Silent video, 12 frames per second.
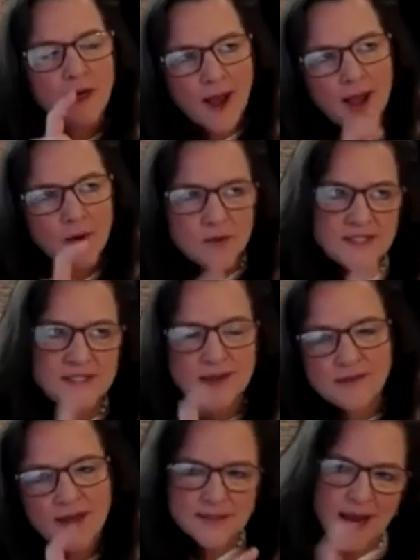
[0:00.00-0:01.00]
I would say
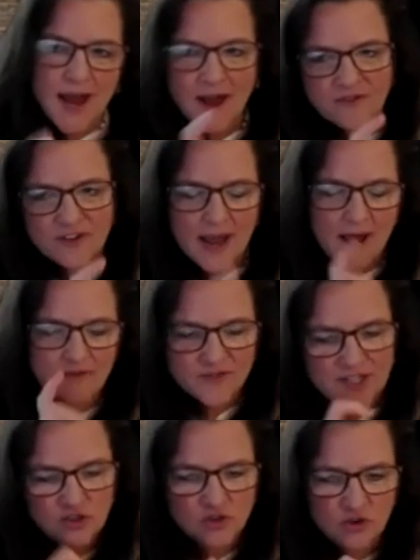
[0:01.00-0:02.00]
that's a half and half.
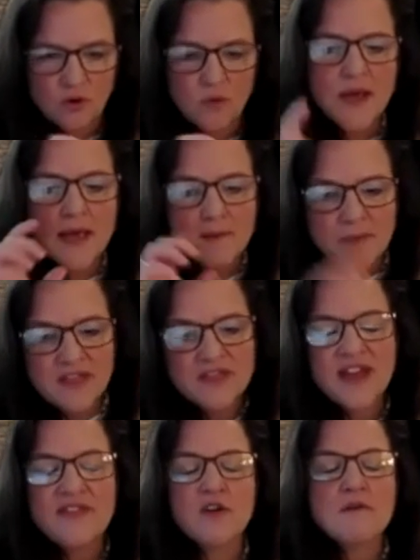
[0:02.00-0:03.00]
That's true. But
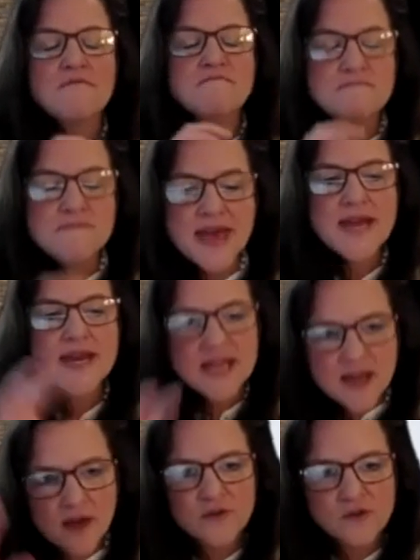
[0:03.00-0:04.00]
then there are many
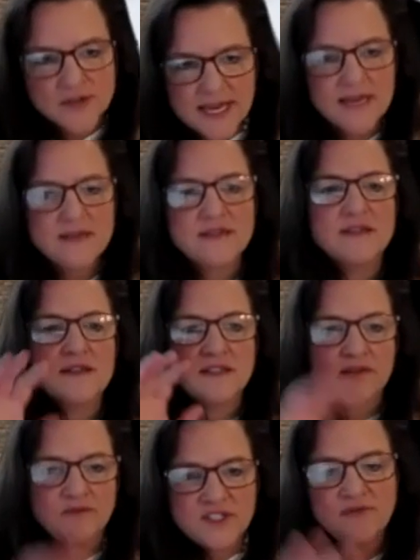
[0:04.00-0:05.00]
other cases
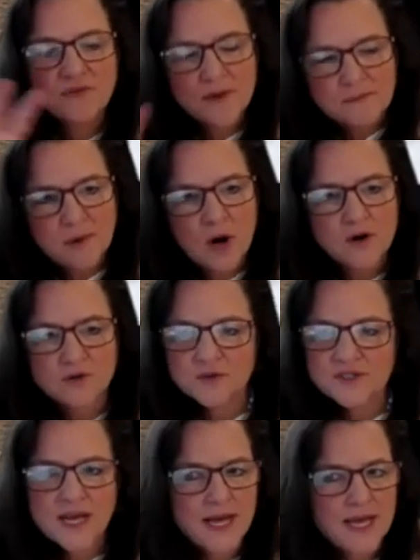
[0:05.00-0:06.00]
of different partner
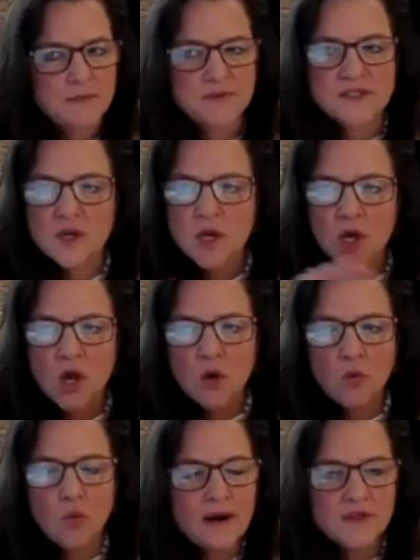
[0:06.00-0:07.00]
types
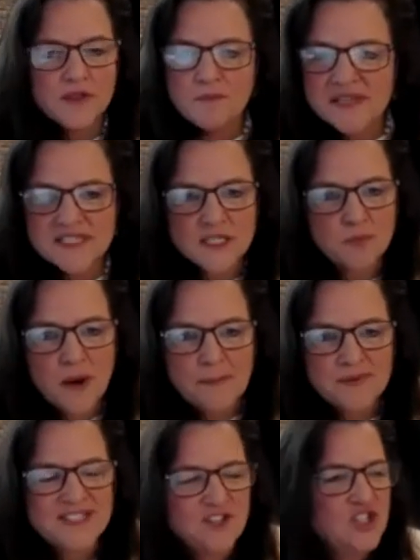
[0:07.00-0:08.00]
where the business
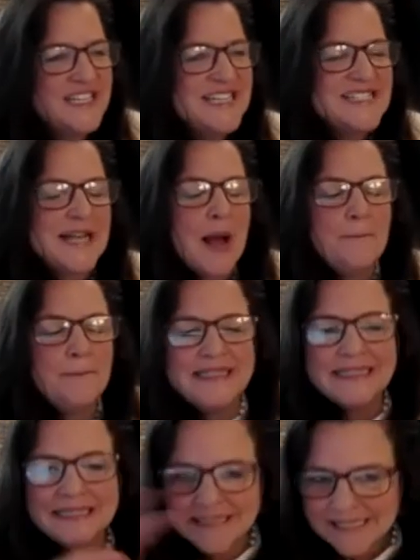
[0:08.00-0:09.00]
proposition is
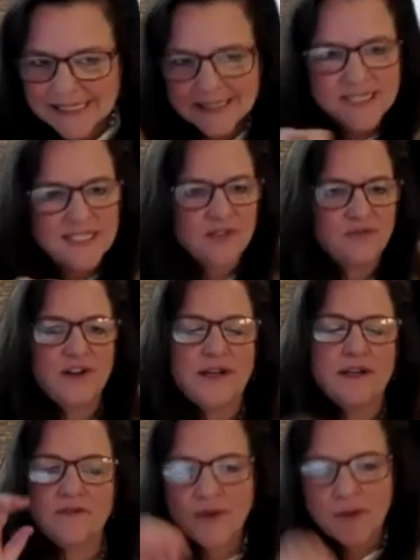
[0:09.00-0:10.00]
completely different
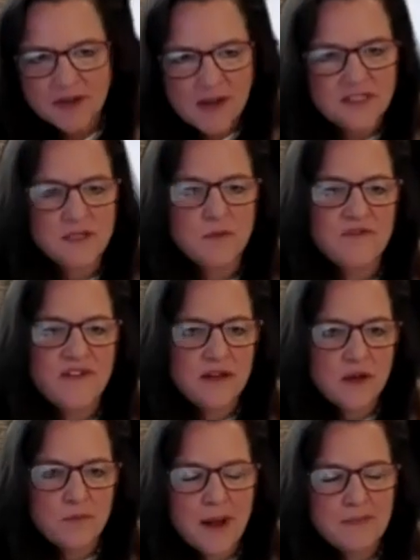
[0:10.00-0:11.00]
from the customer
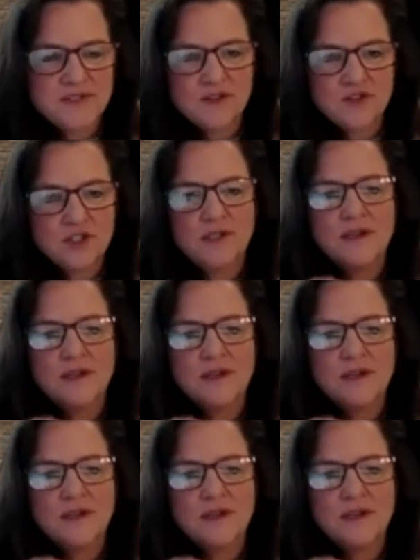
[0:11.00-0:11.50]
value proposition.